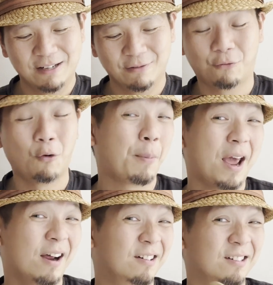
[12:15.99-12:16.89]
for a
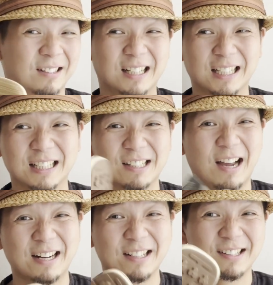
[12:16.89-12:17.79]
pair of
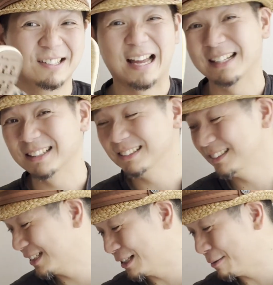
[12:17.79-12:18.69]
designer sandals
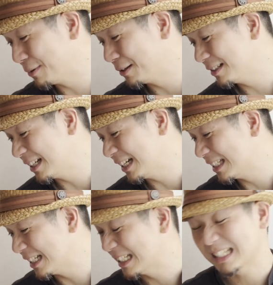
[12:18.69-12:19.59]
or slippers,
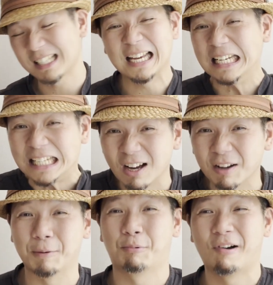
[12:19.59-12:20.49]
it's slightly
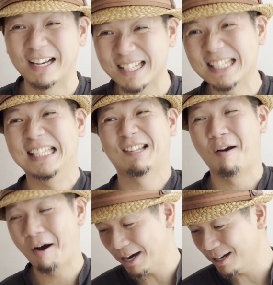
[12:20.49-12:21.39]
on the pricey
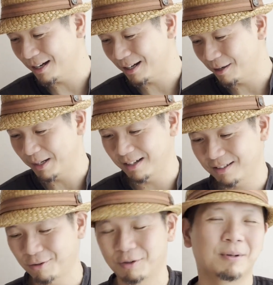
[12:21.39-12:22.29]
side. But I
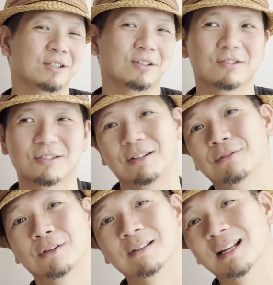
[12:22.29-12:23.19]
saw a bunch of stuff
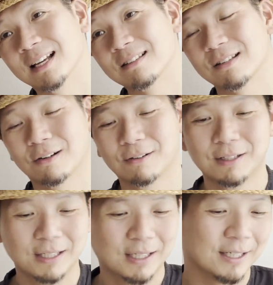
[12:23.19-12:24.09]
online, so
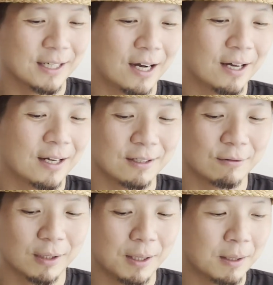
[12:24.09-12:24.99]
I
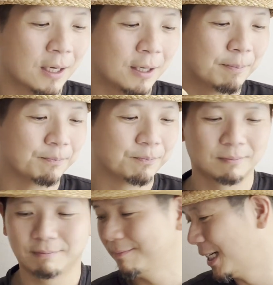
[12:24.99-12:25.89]
didn't really
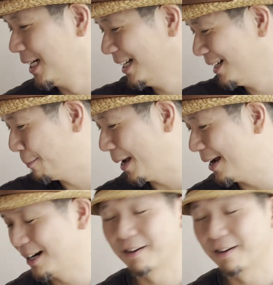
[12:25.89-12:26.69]
pay it out